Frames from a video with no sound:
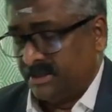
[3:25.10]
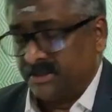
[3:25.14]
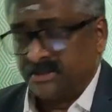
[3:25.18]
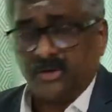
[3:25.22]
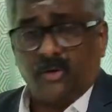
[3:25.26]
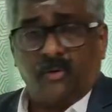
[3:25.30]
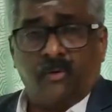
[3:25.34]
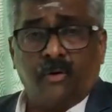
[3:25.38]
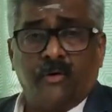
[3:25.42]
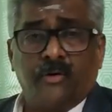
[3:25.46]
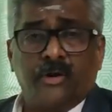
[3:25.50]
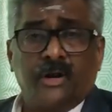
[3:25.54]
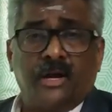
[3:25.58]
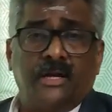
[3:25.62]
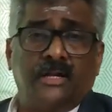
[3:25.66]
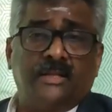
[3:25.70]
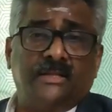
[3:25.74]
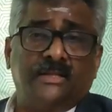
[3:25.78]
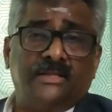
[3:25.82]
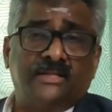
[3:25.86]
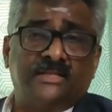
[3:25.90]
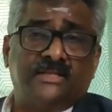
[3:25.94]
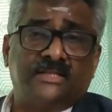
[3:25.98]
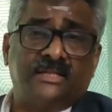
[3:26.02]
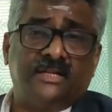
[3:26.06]
So overall in
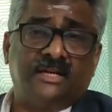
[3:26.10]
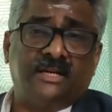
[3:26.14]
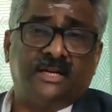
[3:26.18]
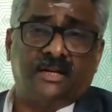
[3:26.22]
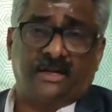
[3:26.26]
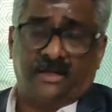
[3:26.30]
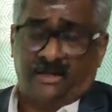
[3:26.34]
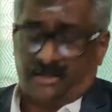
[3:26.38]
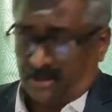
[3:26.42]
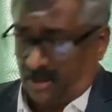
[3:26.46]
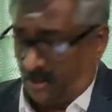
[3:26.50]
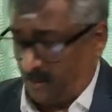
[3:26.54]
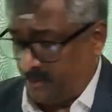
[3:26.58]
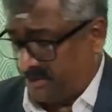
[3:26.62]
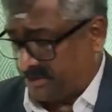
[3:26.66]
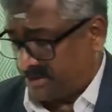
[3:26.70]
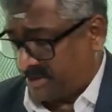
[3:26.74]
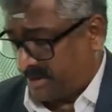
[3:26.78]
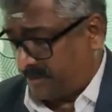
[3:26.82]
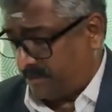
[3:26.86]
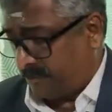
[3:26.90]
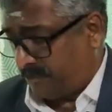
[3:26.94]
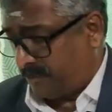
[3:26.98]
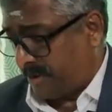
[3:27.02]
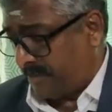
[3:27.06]
this year, Dow is
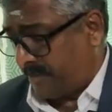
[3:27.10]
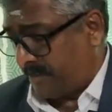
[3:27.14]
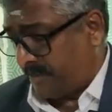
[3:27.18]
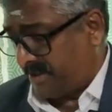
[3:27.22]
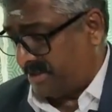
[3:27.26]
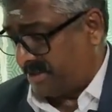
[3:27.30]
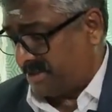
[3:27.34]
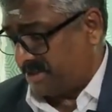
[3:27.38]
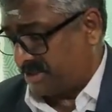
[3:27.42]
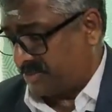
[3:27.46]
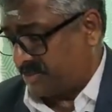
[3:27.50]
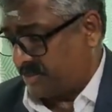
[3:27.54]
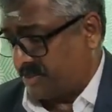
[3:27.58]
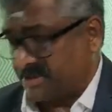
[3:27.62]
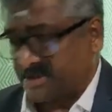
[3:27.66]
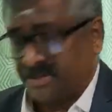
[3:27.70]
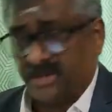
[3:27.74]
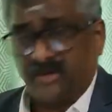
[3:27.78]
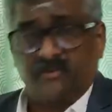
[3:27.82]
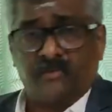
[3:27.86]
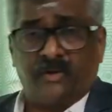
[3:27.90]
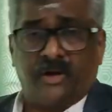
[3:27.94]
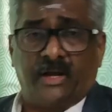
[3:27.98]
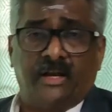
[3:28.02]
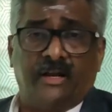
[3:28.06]
up
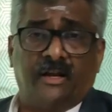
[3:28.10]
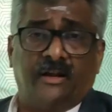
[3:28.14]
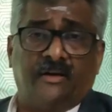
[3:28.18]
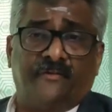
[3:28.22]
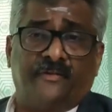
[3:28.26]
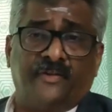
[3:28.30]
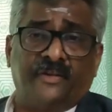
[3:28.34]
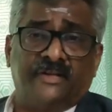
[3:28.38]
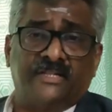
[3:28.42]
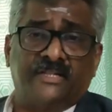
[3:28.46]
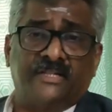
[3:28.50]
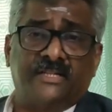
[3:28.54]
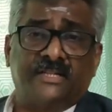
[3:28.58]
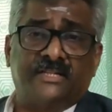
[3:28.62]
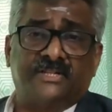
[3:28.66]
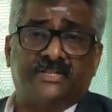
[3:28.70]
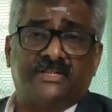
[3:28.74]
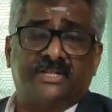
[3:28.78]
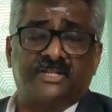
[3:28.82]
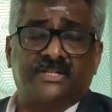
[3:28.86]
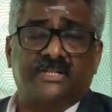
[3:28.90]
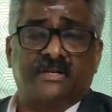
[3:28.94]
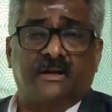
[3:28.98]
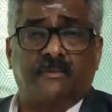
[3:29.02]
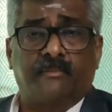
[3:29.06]
1.6%, while FTSE is
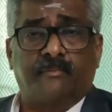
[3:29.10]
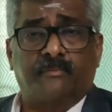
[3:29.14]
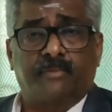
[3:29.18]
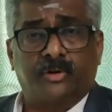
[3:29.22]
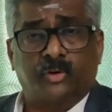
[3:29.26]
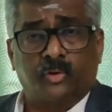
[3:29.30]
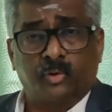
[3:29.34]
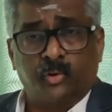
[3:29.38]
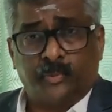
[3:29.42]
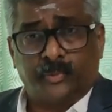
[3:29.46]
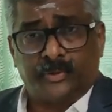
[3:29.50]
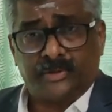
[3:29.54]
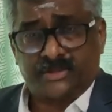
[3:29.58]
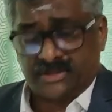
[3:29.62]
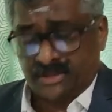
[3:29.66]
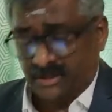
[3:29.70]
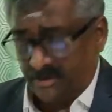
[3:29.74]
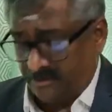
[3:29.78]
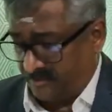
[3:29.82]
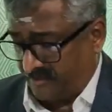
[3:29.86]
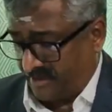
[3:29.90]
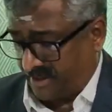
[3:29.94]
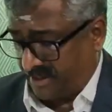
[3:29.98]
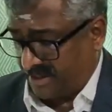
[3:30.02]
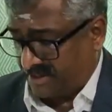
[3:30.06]
just up
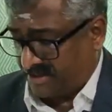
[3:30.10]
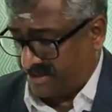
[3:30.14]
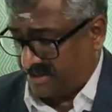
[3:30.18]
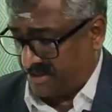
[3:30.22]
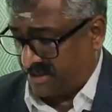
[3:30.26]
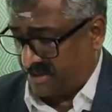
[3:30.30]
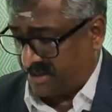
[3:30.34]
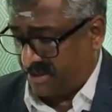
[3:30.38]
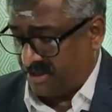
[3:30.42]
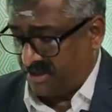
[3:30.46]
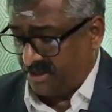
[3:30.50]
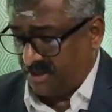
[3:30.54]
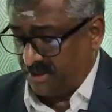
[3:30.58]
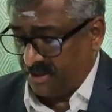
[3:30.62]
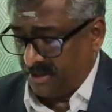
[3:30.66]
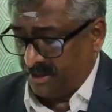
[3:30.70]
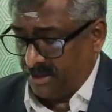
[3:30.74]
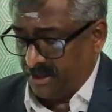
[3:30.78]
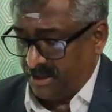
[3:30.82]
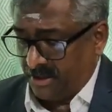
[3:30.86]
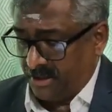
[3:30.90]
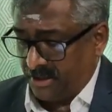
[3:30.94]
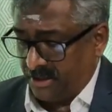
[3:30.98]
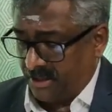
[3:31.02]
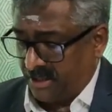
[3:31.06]
2%, whereas
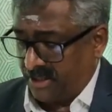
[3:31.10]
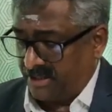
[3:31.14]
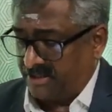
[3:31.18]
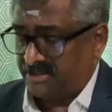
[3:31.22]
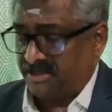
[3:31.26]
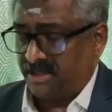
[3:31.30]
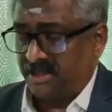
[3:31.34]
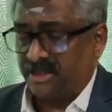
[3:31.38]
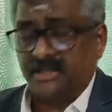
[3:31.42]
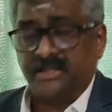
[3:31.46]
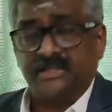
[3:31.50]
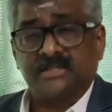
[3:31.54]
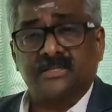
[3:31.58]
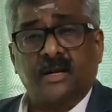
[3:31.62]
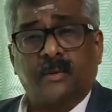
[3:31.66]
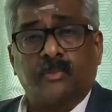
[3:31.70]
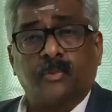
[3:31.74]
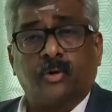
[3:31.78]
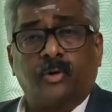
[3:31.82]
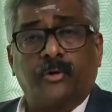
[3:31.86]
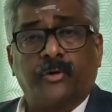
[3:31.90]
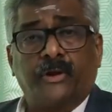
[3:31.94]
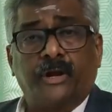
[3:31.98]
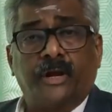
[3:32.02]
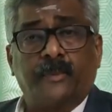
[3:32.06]
Nasdaq is up
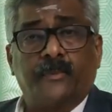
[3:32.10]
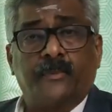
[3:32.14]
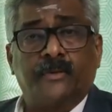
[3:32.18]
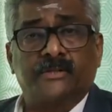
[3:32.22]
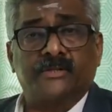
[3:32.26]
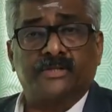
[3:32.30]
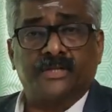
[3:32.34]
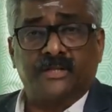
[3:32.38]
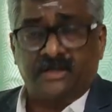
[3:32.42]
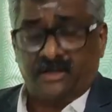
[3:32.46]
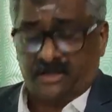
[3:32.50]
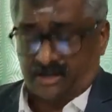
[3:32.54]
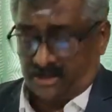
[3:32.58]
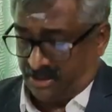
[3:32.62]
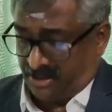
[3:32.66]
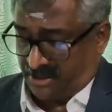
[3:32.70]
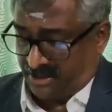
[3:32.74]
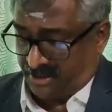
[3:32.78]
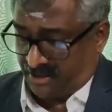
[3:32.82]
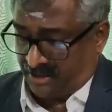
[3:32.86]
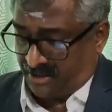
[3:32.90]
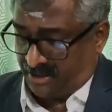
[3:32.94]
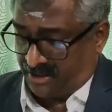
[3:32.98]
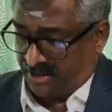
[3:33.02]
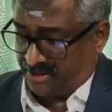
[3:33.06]
28% and
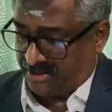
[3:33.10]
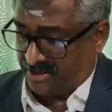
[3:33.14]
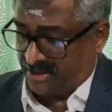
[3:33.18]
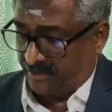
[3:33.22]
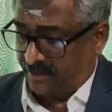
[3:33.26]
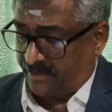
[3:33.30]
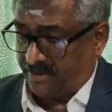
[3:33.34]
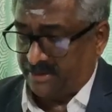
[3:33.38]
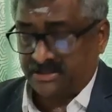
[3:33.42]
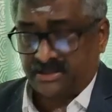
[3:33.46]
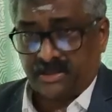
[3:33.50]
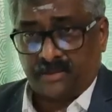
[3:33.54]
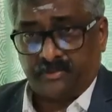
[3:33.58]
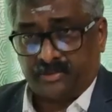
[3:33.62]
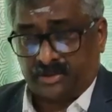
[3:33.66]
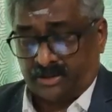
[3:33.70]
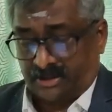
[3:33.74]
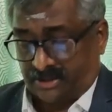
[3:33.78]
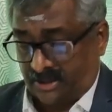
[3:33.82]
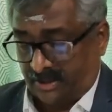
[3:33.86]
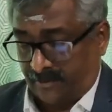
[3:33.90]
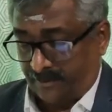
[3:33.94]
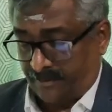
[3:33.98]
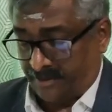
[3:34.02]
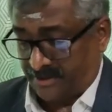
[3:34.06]
S&P is up
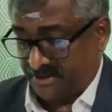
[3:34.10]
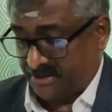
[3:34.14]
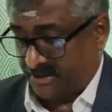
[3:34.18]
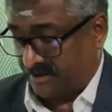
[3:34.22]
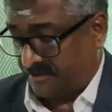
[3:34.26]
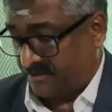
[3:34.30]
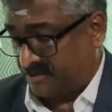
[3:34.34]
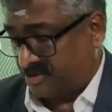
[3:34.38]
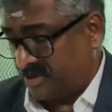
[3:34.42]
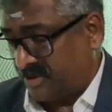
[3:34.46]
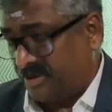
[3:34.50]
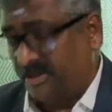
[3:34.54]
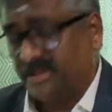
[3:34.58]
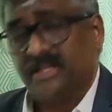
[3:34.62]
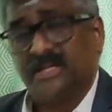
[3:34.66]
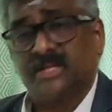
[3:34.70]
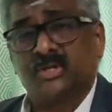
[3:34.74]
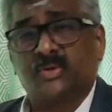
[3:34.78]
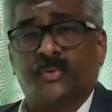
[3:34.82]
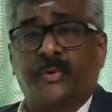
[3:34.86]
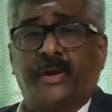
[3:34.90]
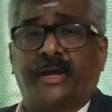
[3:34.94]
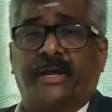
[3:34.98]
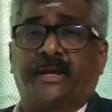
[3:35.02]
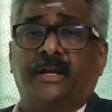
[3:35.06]
13%. So in
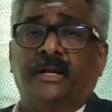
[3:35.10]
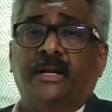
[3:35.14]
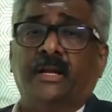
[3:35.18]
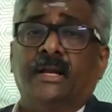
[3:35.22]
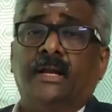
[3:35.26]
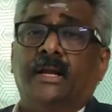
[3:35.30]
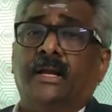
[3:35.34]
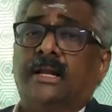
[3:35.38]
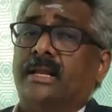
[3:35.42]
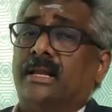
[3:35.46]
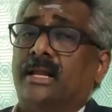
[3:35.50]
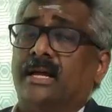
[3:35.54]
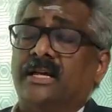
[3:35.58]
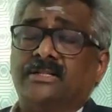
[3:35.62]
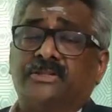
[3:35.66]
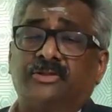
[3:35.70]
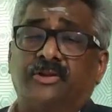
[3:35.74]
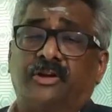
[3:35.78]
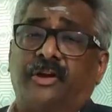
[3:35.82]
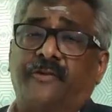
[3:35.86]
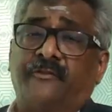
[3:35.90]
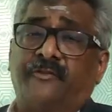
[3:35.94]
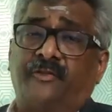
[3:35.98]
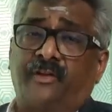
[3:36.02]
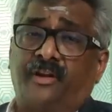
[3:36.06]
this week, last
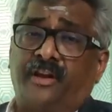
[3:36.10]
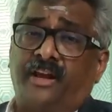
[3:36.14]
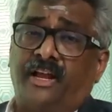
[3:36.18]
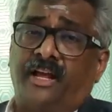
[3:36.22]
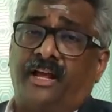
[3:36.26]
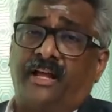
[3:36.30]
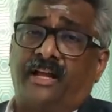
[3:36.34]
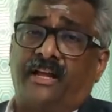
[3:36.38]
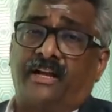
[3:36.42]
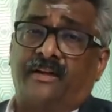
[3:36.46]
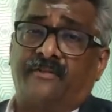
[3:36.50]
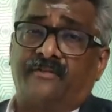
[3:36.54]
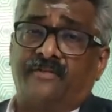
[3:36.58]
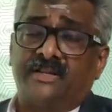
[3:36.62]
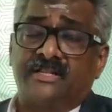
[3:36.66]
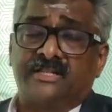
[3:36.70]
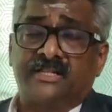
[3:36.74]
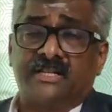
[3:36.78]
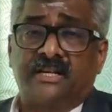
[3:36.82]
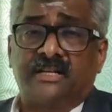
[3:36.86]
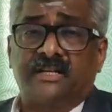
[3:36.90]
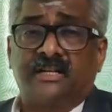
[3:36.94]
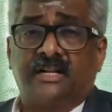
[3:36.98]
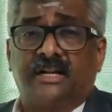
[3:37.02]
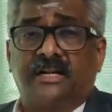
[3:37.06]
week if you recollect, we
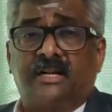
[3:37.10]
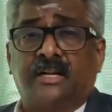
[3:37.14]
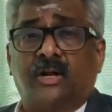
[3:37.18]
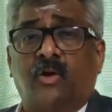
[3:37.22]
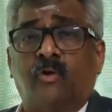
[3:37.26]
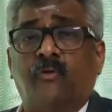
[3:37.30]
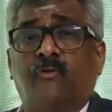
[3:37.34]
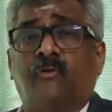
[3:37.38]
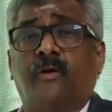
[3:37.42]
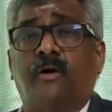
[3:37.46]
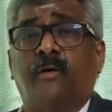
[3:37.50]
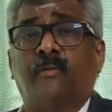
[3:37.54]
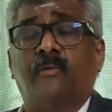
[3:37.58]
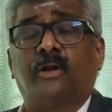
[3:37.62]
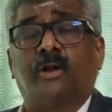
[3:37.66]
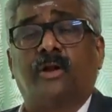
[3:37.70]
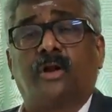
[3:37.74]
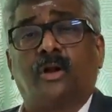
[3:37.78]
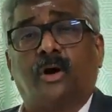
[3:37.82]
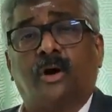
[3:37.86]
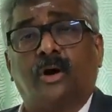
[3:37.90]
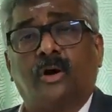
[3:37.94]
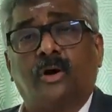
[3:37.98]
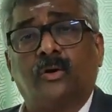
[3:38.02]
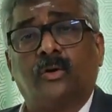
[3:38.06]
said that Dow formed a
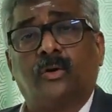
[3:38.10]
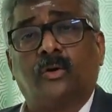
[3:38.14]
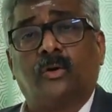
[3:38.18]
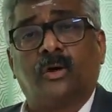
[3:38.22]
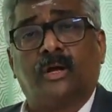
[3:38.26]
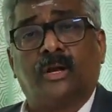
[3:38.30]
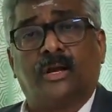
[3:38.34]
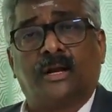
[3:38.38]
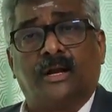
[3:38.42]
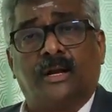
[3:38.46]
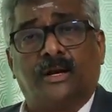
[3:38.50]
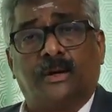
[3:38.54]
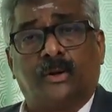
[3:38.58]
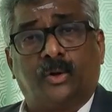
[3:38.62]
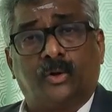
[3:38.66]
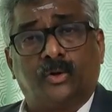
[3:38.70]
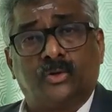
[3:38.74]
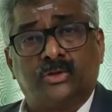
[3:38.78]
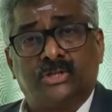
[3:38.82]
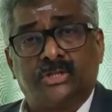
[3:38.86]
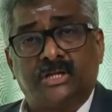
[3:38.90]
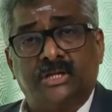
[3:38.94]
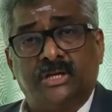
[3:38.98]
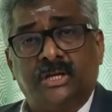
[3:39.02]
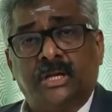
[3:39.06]
long lower leg
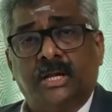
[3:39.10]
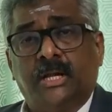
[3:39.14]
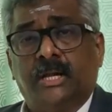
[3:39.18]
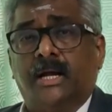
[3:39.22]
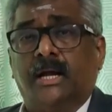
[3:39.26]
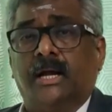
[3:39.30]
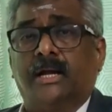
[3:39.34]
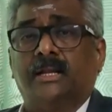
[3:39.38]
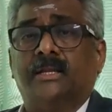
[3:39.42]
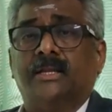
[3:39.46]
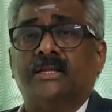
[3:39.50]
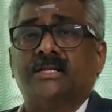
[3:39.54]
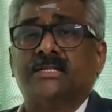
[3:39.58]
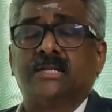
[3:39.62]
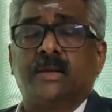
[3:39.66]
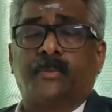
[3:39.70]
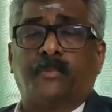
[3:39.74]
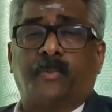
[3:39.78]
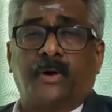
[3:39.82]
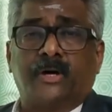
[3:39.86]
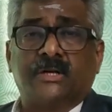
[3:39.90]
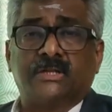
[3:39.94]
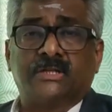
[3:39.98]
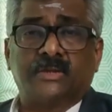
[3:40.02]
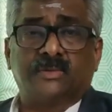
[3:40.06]
doji, and there is a
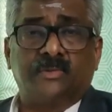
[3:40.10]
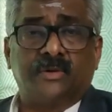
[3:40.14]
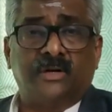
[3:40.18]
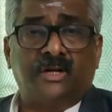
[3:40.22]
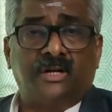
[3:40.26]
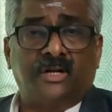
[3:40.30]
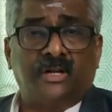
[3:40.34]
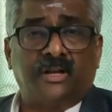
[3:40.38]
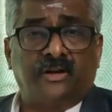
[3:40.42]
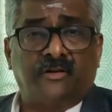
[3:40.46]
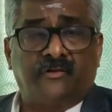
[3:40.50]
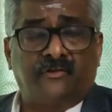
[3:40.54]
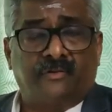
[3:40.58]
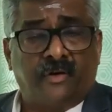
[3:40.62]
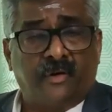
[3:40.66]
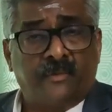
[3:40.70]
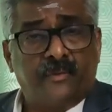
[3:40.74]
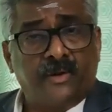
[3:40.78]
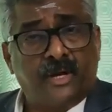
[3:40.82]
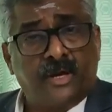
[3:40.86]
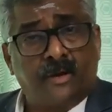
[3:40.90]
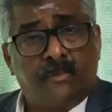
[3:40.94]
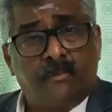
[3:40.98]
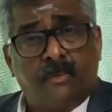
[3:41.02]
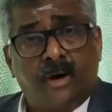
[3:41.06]
possibility of
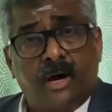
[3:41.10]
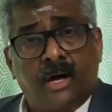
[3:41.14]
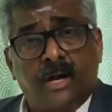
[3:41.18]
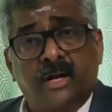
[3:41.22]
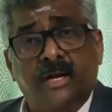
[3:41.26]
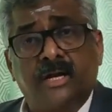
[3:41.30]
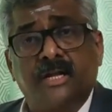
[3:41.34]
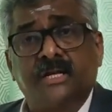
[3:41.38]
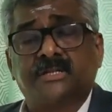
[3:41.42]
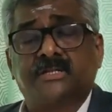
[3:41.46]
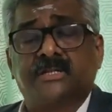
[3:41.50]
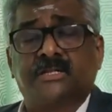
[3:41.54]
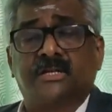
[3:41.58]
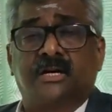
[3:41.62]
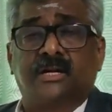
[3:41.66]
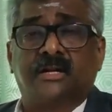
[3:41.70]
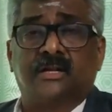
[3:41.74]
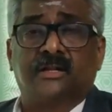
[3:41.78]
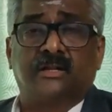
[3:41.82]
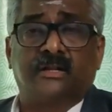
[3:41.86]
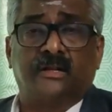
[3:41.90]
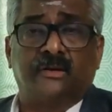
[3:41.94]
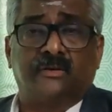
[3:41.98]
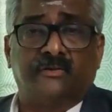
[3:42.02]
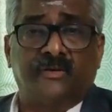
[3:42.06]
forming a morning star
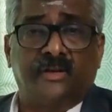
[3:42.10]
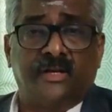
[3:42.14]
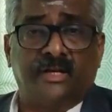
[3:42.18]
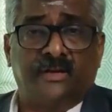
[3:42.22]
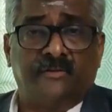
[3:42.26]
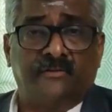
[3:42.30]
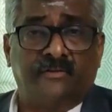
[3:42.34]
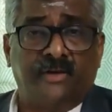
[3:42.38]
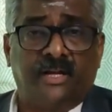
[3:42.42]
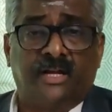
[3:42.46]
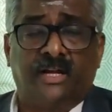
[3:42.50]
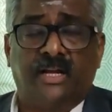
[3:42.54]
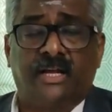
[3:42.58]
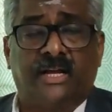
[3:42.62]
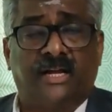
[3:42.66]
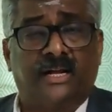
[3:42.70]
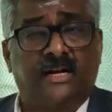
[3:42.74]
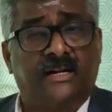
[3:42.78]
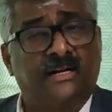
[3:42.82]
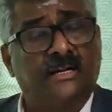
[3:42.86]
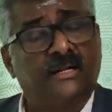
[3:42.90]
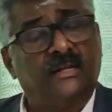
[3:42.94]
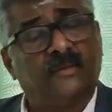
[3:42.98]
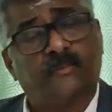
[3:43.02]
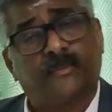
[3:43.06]
in the weekly
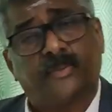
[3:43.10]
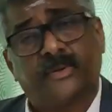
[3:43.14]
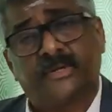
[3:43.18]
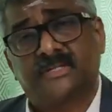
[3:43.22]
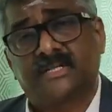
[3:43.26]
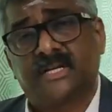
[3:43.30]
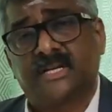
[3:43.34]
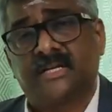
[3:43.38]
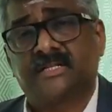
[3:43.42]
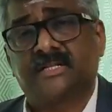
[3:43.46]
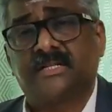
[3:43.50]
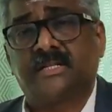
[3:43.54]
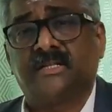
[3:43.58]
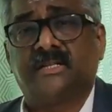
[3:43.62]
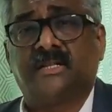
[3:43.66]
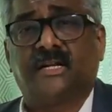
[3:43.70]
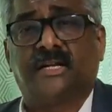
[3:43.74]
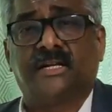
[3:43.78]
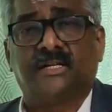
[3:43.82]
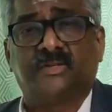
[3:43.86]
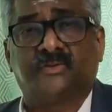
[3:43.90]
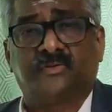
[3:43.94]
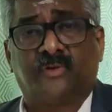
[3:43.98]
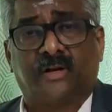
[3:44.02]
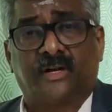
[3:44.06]
candle. Precisely
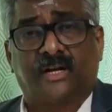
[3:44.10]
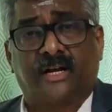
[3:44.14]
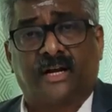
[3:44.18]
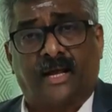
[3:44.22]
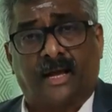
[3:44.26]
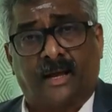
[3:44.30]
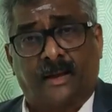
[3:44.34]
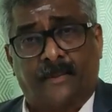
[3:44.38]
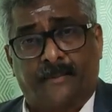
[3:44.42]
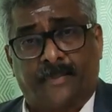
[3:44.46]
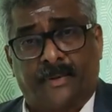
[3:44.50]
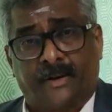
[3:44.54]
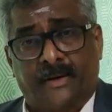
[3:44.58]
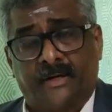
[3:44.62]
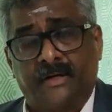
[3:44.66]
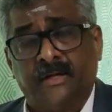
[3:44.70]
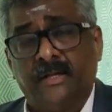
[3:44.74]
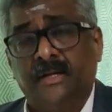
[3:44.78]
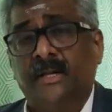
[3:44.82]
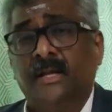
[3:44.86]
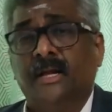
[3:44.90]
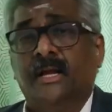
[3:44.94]
that is what had happened.